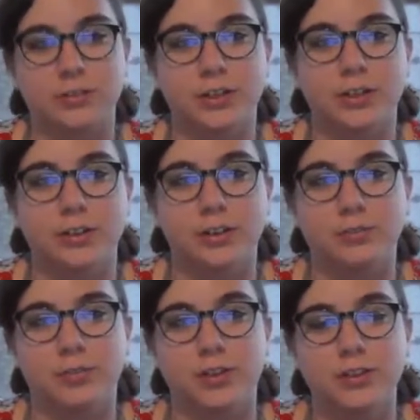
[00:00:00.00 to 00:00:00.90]
Shortly
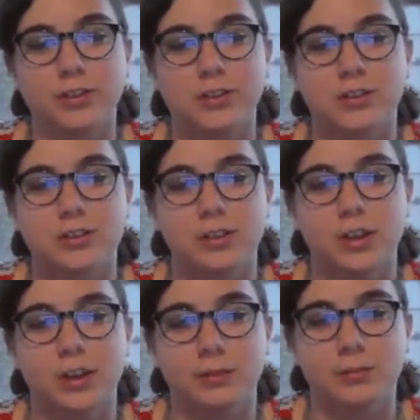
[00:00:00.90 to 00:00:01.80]
after I got done with
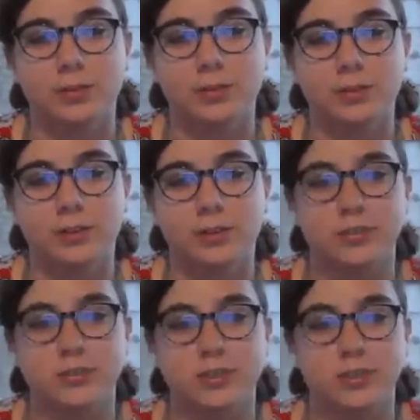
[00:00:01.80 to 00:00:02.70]
it,
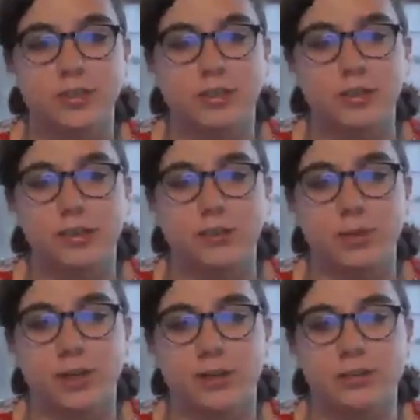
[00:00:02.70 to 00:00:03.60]
earlier today,
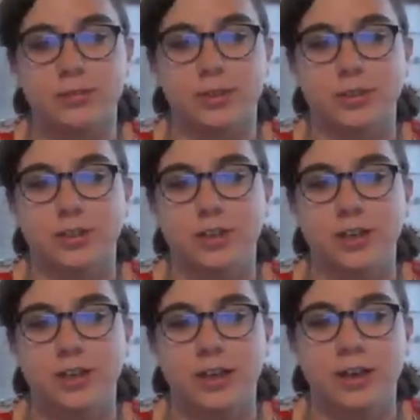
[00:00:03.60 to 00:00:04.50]
the practice one,
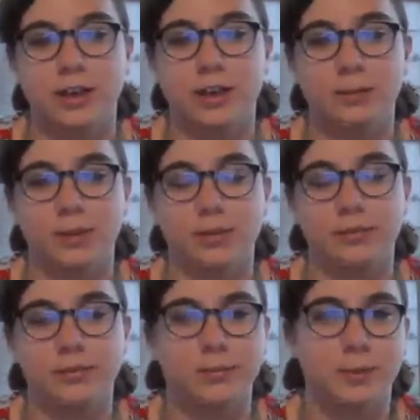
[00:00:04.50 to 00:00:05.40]
I
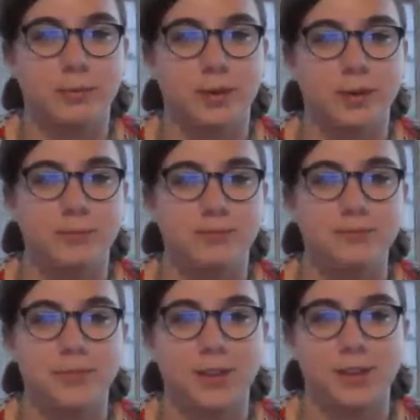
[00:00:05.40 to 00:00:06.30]
threw it to my
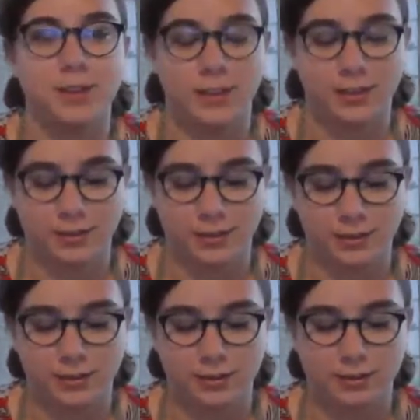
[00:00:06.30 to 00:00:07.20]
mom,
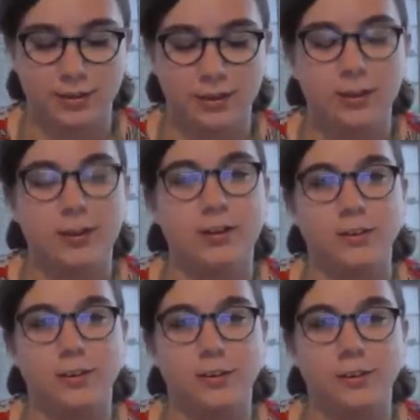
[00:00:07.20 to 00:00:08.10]
and our
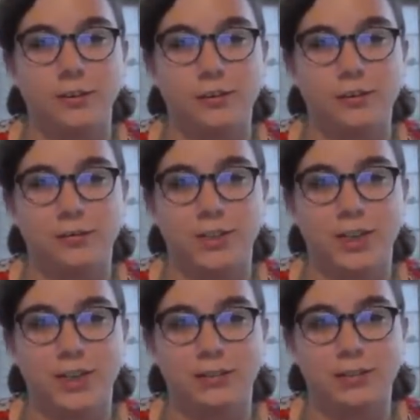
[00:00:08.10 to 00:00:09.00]
dog got a hold
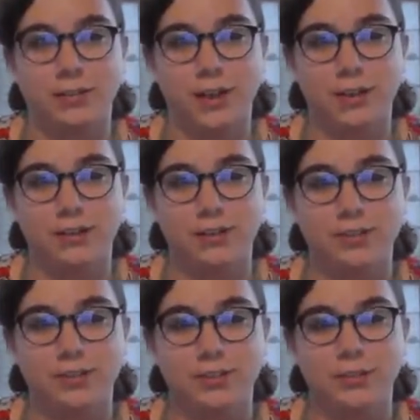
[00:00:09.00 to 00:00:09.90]
of it after that.
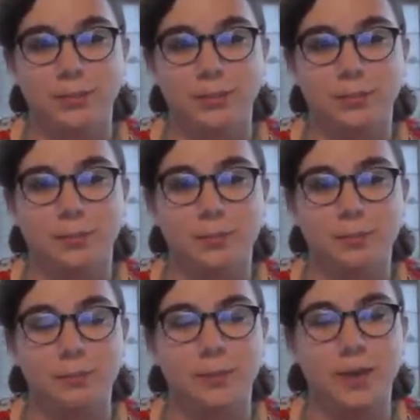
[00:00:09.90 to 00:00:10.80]

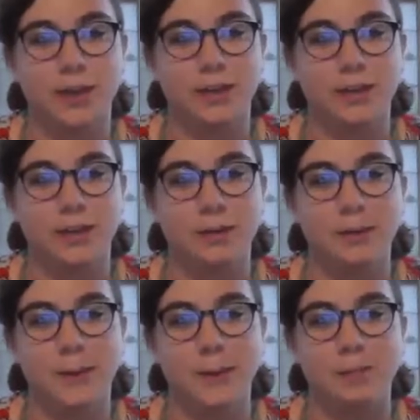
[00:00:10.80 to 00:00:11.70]
So my
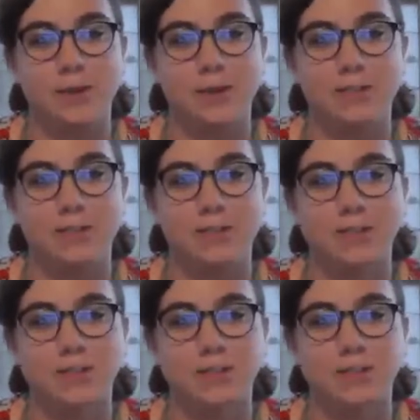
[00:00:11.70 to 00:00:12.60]
practice
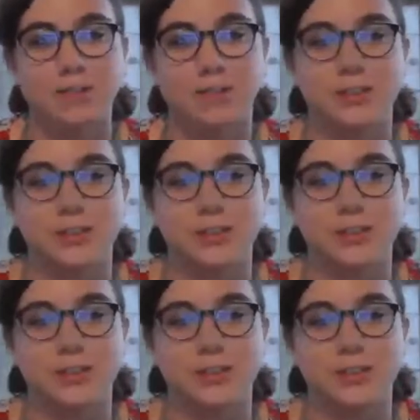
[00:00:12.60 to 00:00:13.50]
stress ball is
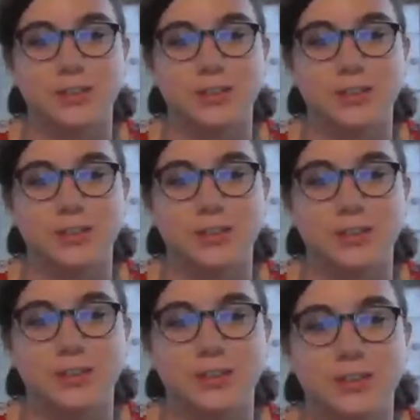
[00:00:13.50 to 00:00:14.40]
at my mom's house with the
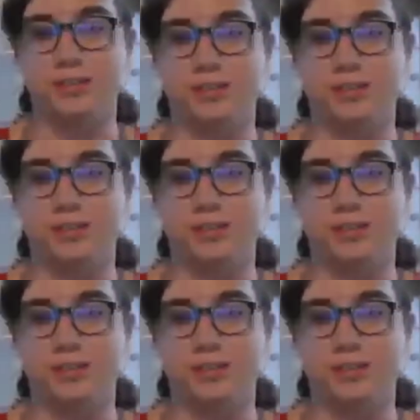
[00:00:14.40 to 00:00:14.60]
dog.